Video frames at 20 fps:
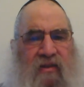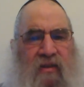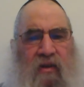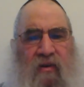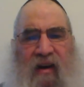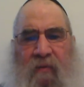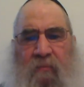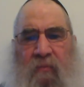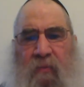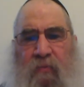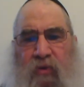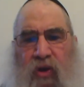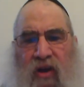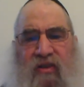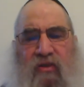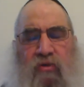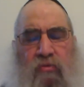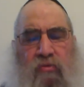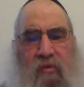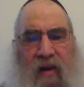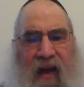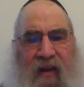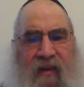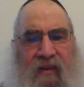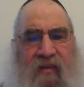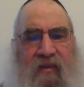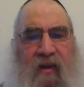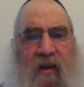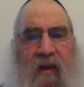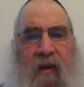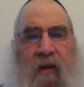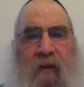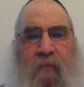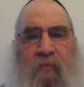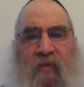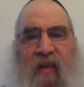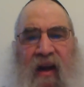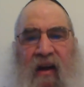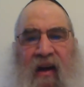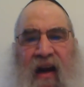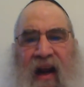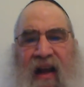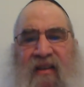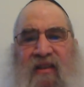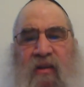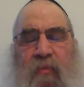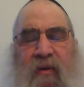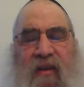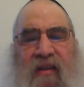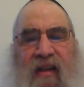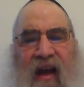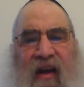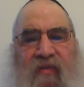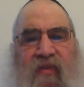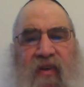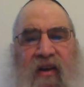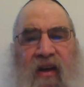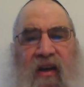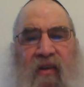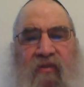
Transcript: The Rambam doesn't write that it has to be dafka